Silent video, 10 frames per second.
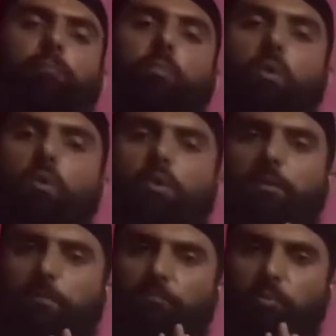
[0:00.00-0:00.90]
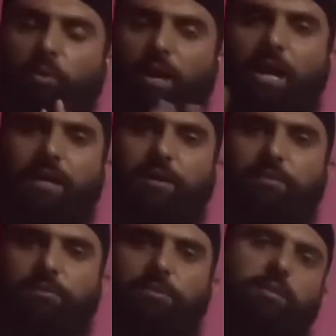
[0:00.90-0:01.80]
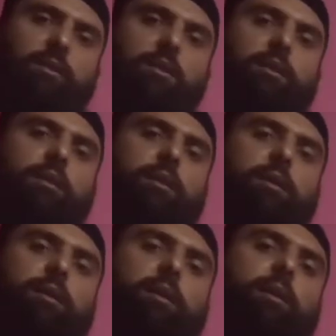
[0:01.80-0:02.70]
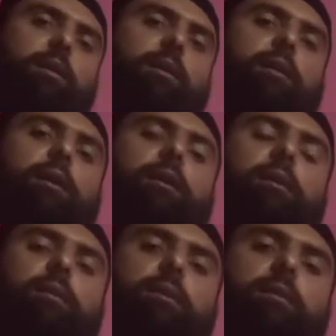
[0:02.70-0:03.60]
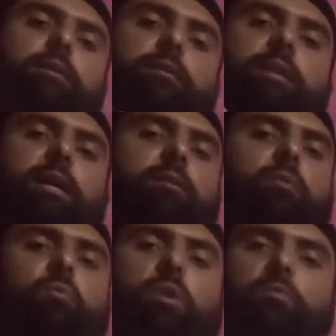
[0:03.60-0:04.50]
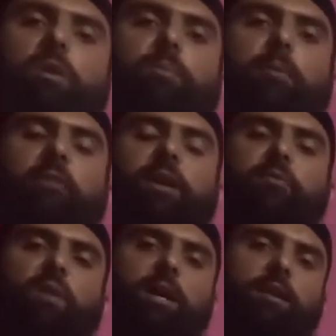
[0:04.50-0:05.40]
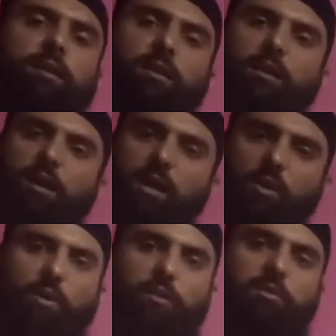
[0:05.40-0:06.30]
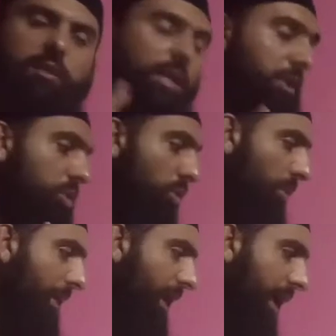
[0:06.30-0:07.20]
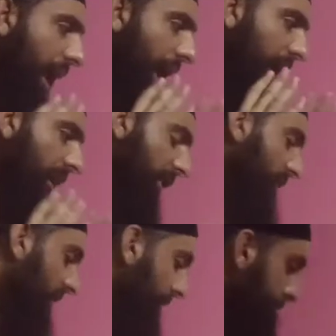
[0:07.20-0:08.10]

more prolonged, then we will be wait for hours. It should be enough.